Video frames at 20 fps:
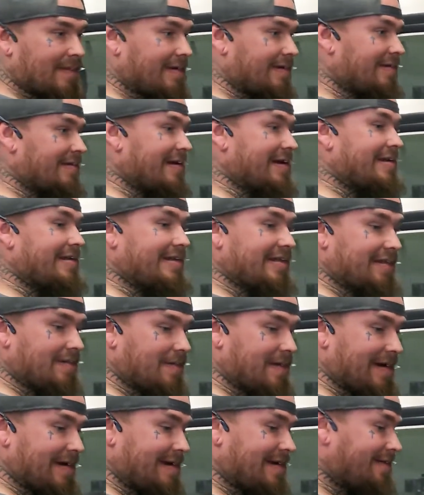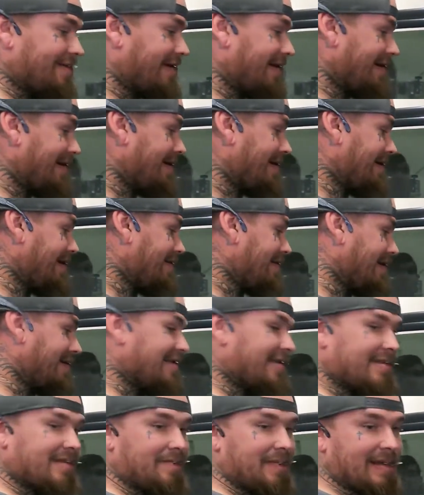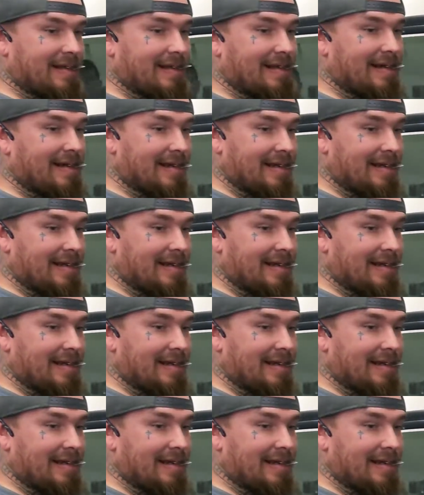Tray's in the way over here, otherwise this would be a lot